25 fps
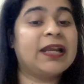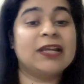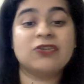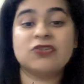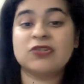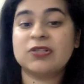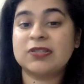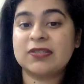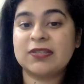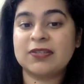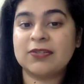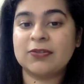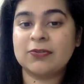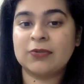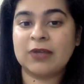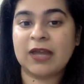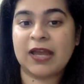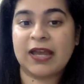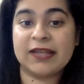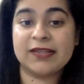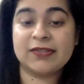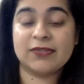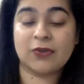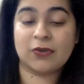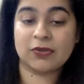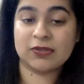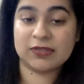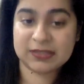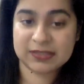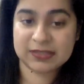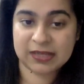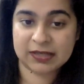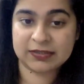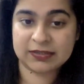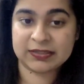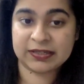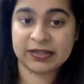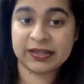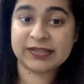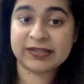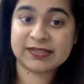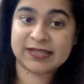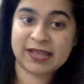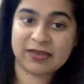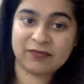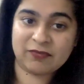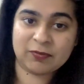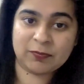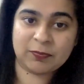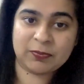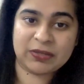i shall see you guys on sunday 7